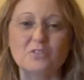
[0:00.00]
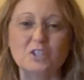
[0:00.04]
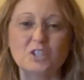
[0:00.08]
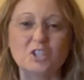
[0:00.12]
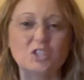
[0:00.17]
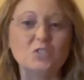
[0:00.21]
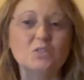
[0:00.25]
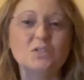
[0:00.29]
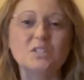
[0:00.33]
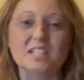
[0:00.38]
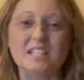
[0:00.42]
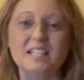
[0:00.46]

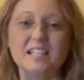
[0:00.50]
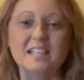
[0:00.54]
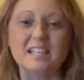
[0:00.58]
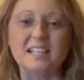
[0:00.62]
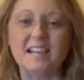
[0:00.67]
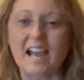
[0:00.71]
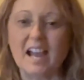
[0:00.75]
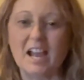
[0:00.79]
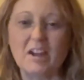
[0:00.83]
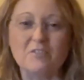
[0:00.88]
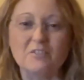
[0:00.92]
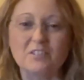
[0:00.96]
juicy
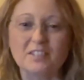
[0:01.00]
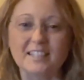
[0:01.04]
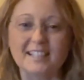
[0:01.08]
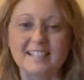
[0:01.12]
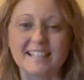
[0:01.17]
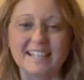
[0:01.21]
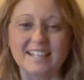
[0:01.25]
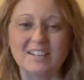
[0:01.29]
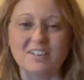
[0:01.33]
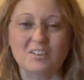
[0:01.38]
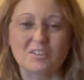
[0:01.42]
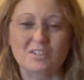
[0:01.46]
heavenly
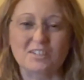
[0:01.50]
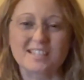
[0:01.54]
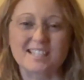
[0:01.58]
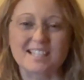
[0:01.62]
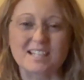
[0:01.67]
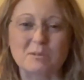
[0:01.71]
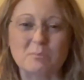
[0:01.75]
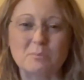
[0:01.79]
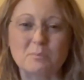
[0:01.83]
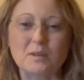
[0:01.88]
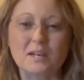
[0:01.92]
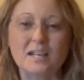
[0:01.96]

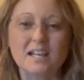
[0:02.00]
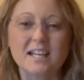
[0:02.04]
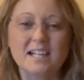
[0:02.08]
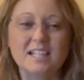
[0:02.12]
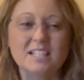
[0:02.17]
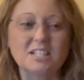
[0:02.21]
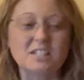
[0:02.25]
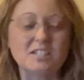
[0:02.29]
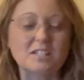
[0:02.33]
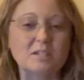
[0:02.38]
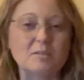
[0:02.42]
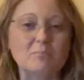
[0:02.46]
gossip
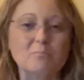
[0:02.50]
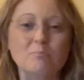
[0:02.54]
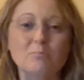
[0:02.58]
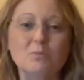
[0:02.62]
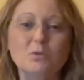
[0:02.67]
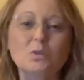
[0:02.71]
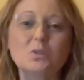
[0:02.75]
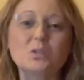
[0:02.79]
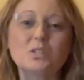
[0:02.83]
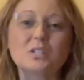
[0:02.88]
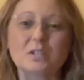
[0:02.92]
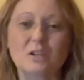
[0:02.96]
just to
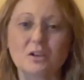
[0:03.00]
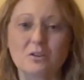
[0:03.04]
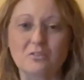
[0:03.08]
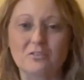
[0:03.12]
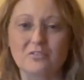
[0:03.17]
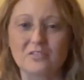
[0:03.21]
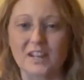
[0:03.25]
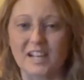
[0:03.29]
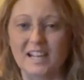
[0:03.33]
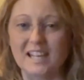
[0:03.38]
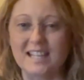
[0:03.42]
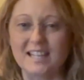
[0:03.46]
boost her
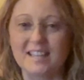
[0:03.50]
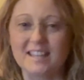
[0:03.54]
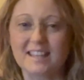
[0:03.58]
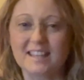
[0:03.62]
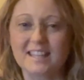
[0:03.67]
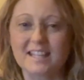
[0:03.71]
faith.